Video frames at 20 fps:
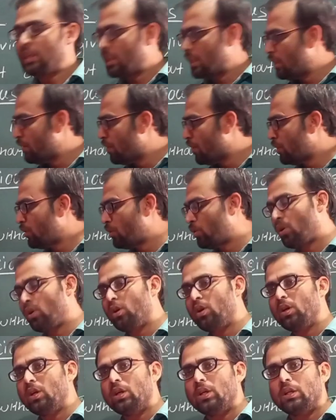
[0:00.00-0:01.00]
Even
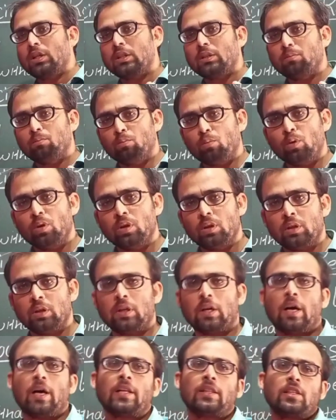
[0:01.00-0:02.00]
though
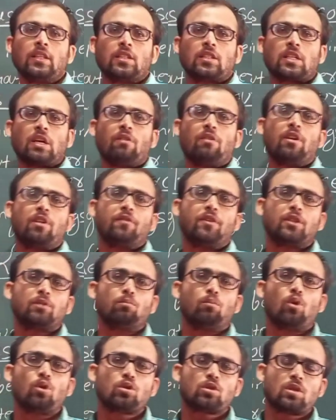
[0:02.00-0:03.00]
earth is covered with
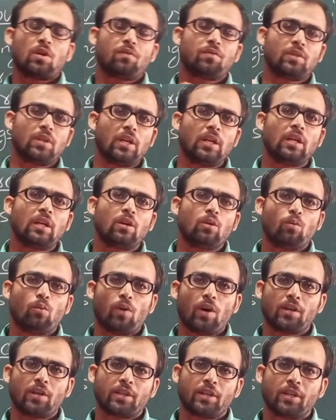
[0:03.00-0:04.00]
most of the
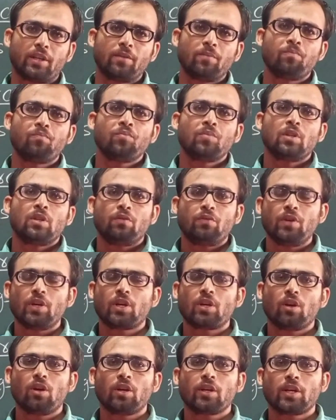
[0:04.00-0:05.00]
water, we
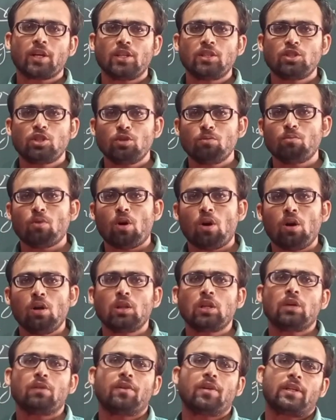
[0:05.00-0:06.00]
cannot consume
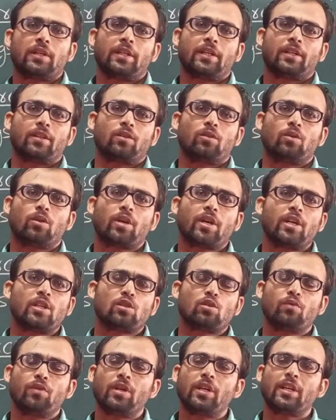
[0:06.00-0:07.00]
all the water. Okay,
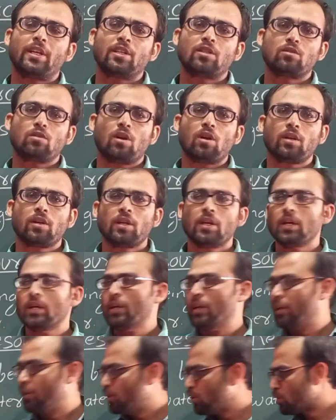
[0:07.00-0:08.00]
so it is not
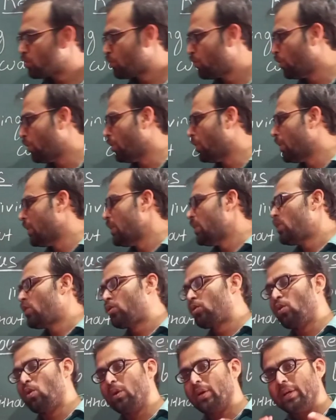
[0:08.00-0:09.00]
useful.
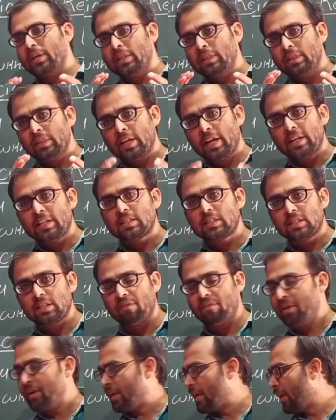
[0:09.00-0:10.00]
So in that
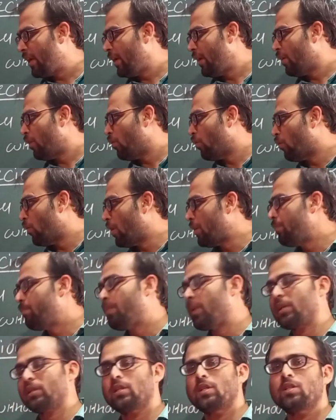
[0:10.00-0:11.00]

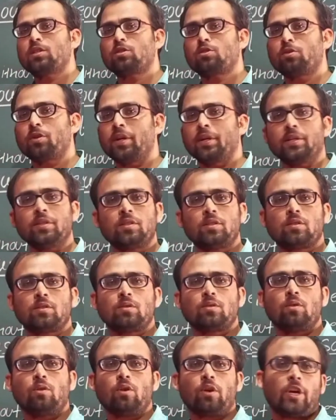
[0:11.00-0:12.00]
71% students,
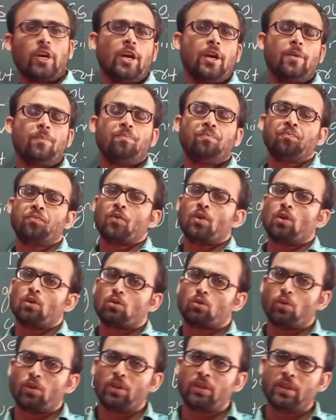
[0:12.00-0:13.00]
okay,
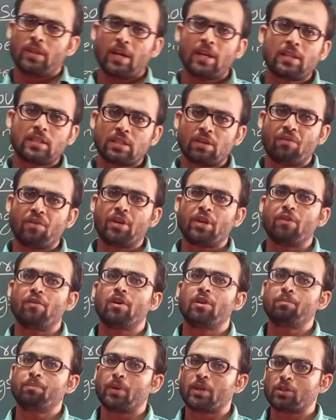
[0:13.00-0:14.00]
so in that
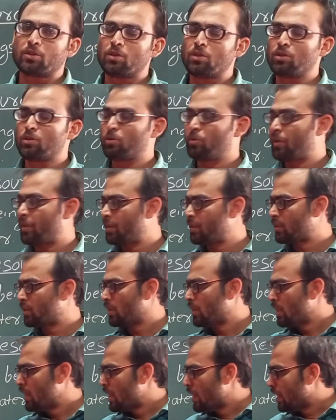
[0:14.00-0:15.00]
71%
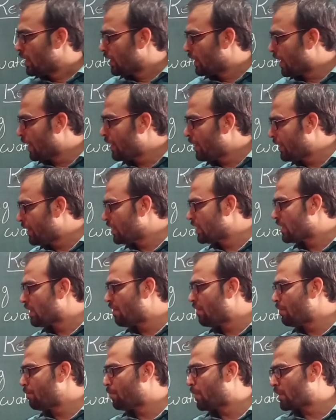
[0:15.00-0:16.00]
students,
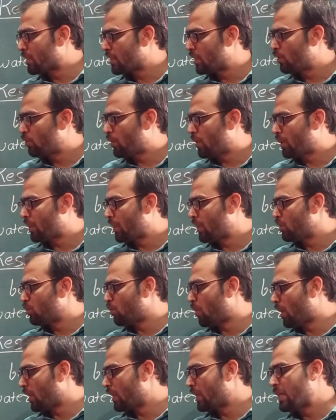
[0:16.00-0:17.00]
97% water is
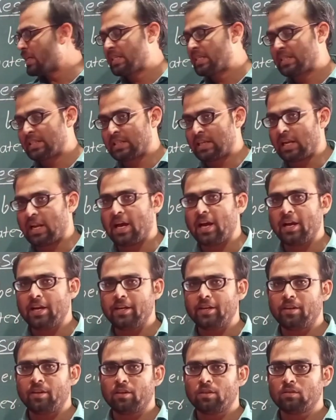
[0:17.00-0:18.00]
what?
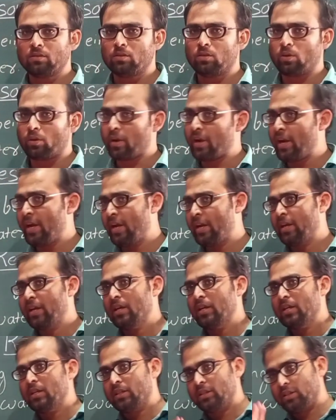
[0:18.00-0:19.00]
Saline.
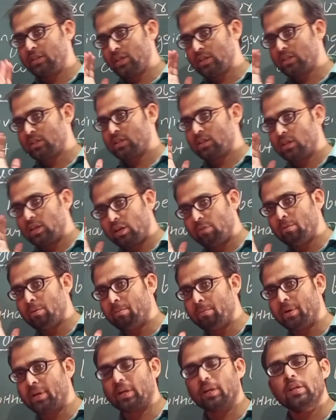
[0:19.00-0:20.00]
Okay, just
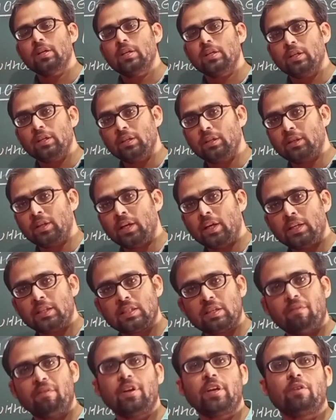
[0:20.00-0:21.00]
remember, in that
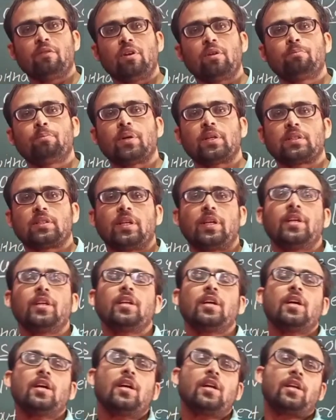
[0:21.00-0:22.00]

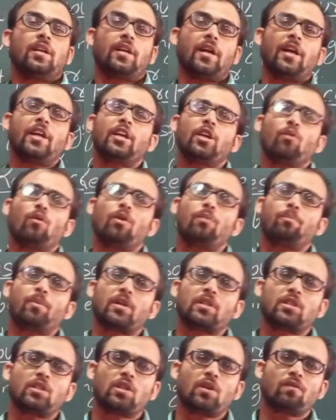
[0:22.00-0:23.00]
71%,
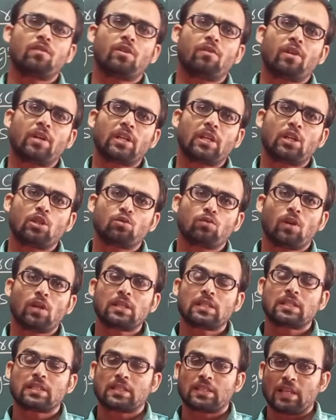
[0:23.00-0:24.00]
91% of the water is
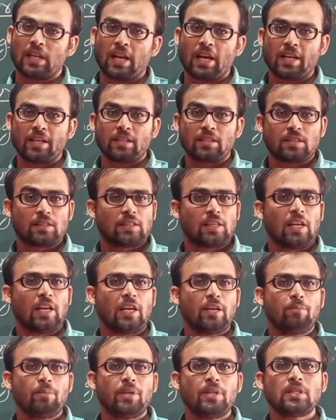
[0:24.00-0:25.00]
what? Saline.
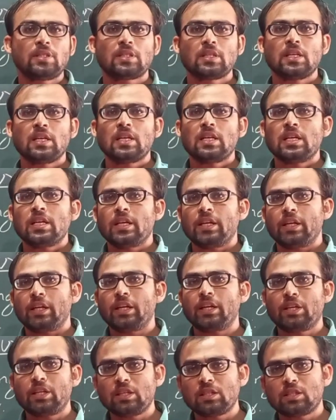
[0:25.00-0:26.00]
Saline means
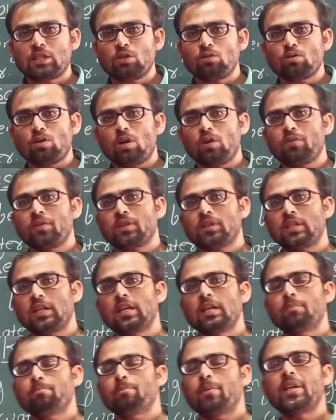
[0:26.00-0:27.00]
it is dissolved with
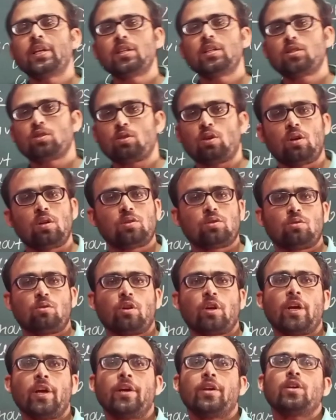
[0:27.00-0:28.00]
the many salts.
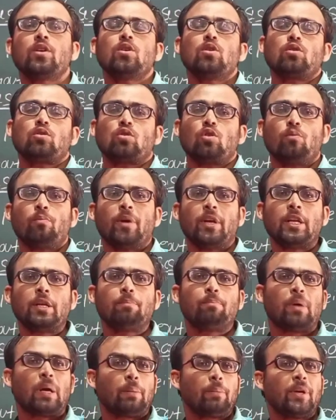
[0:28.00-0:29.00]
Okay, so
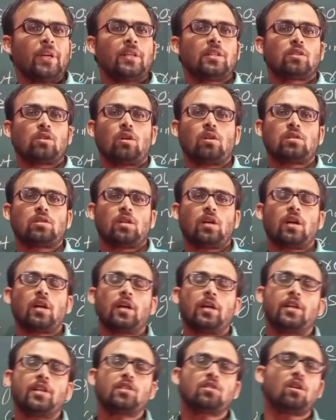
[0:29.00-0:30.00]
many permanent salts
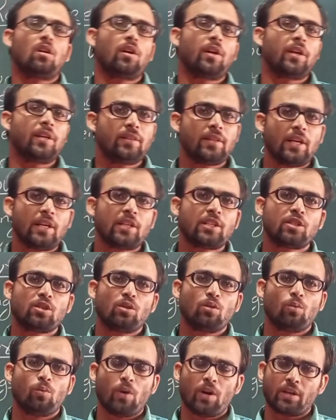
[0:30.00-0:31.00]
are dissolved in
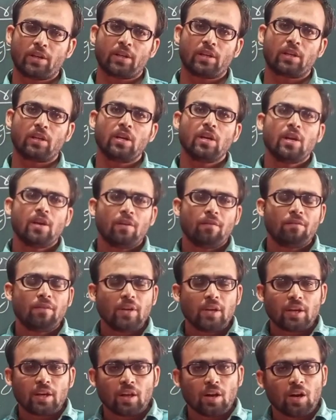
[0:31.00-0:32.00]
that water.
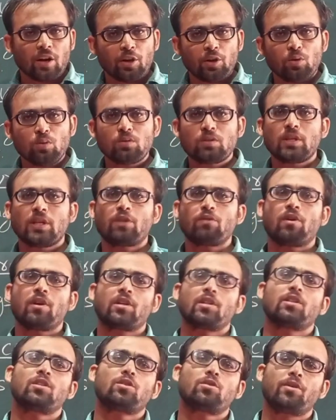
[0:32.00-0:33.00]
We cannot use that
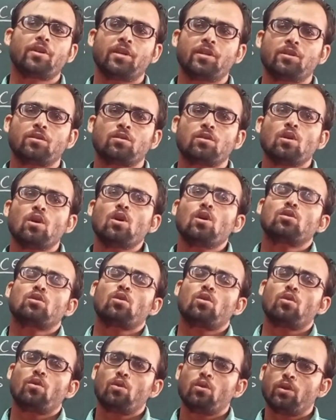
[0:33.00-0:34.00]
water, students.
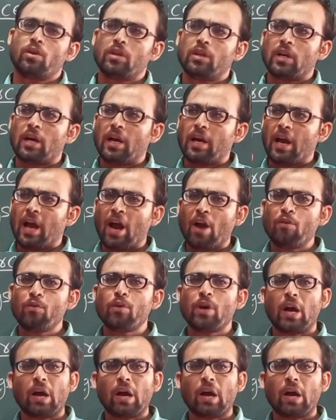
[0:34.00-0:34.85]
So have you